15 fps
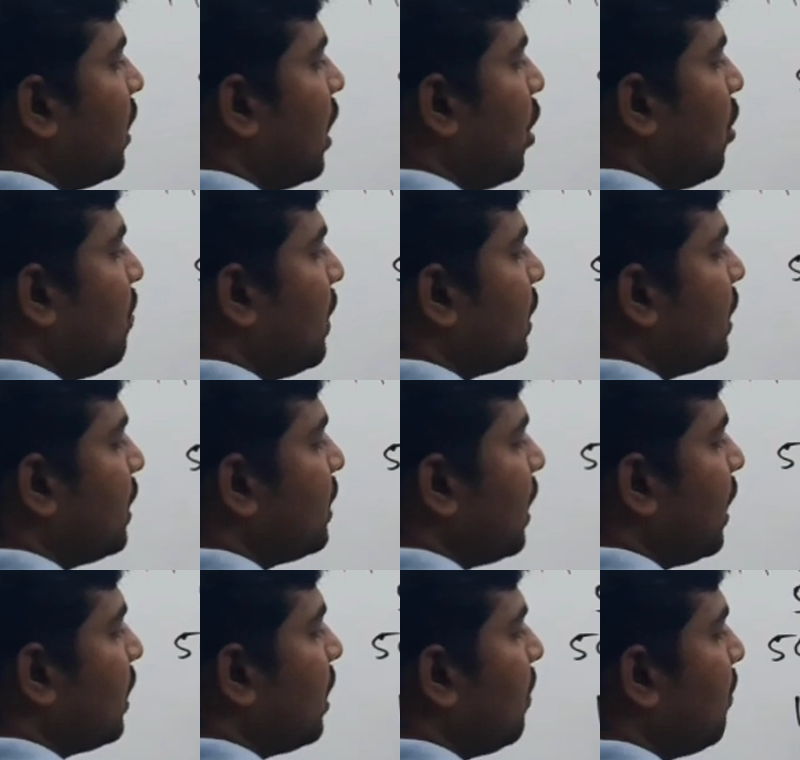How much is
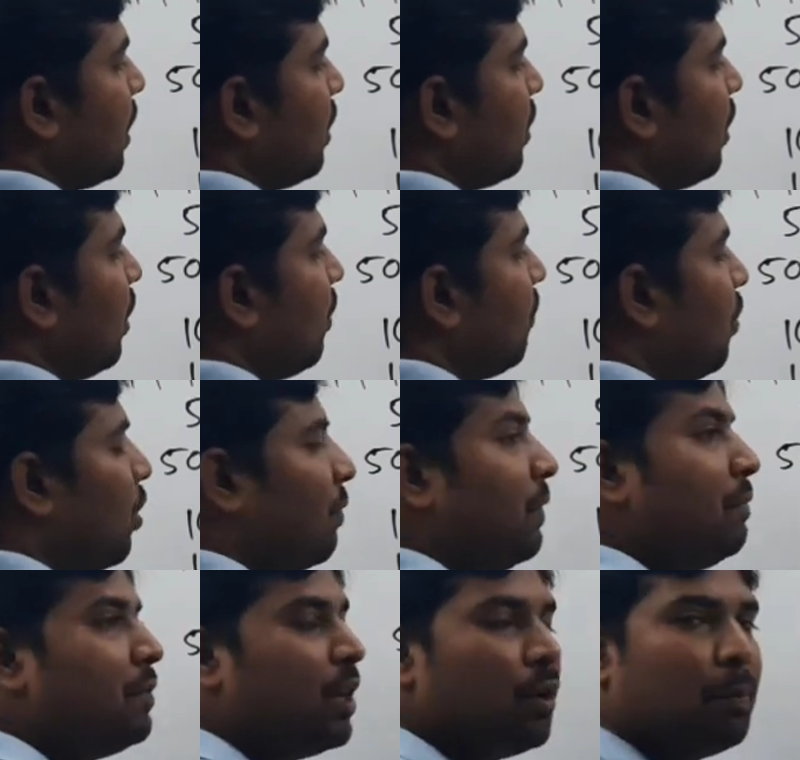nothing but
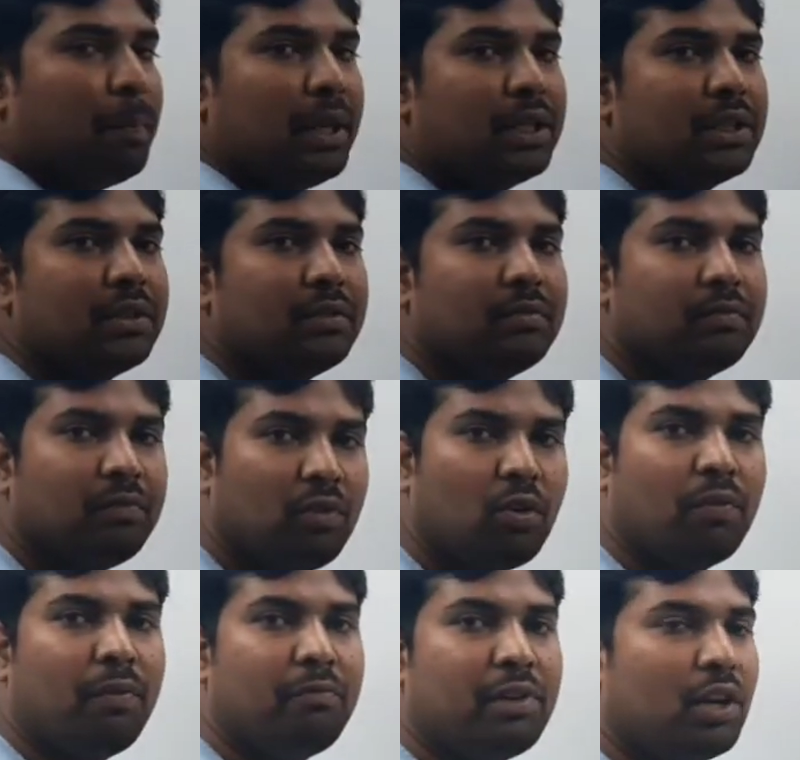450 rupees.
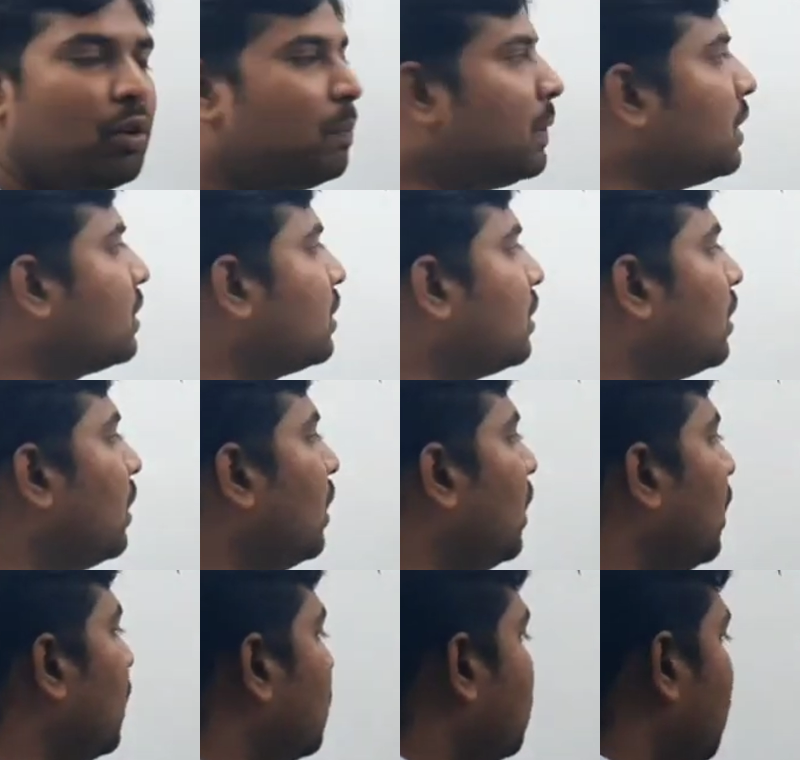450 rupees.
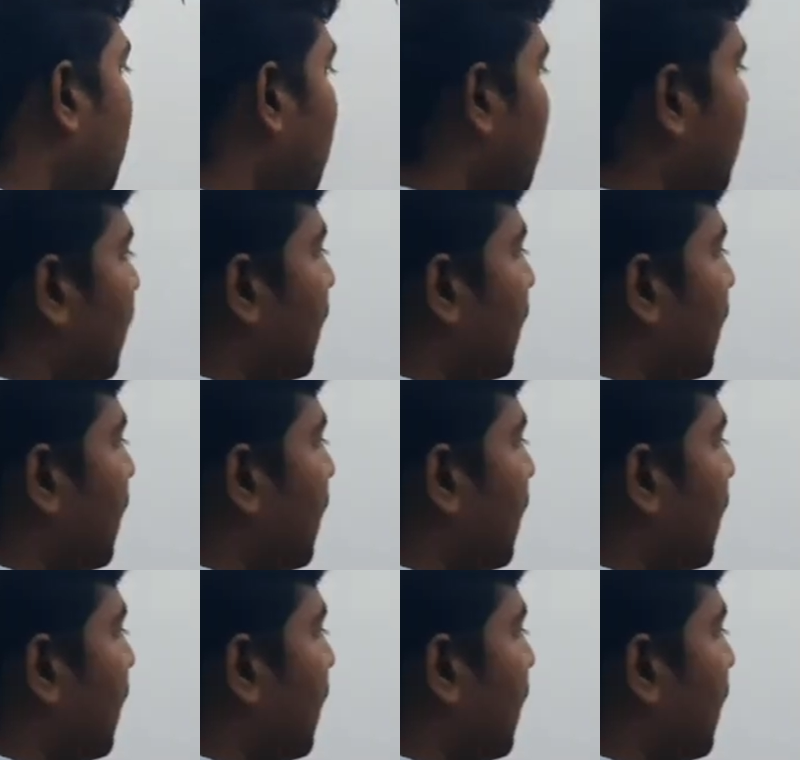So